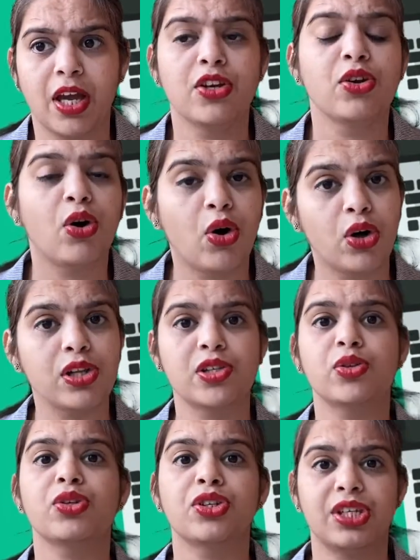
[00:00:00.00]
also
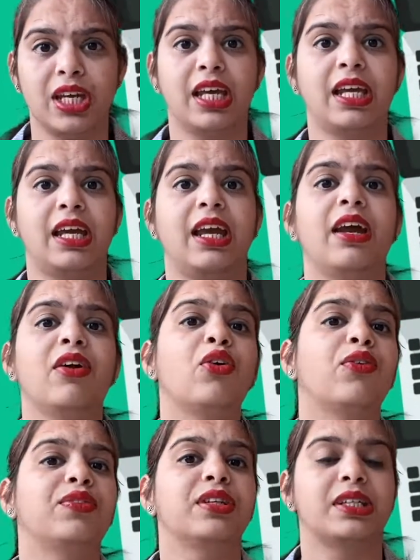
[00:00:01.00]
take care of the
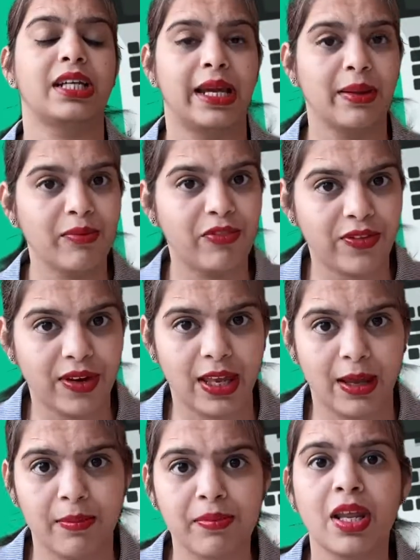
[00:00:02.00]
time
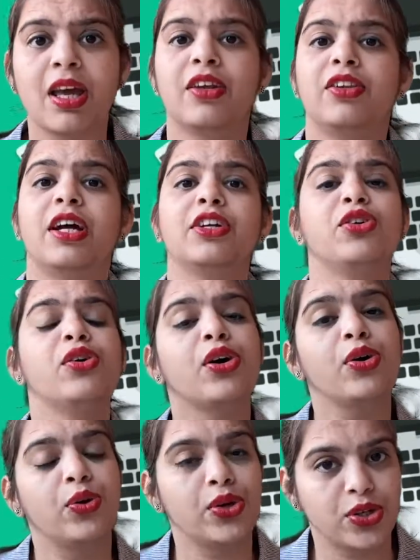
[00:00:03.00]
frame that you are
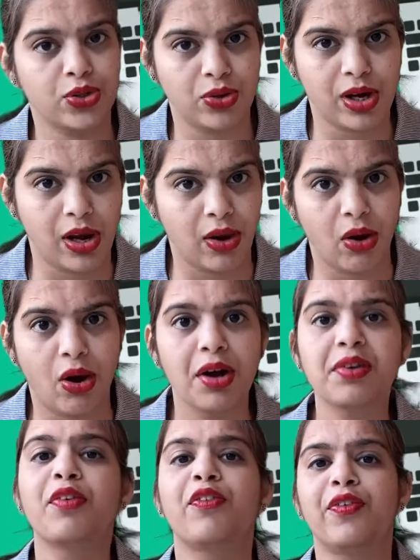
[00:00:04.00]
going to allot
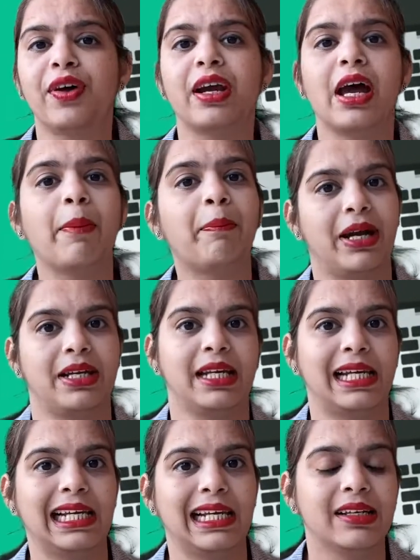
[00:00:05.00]
for a
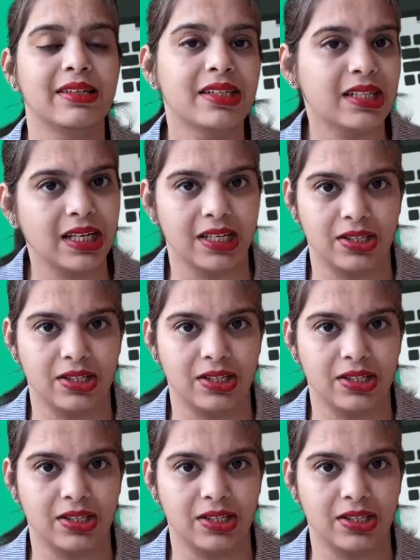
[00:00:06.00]
particular stage.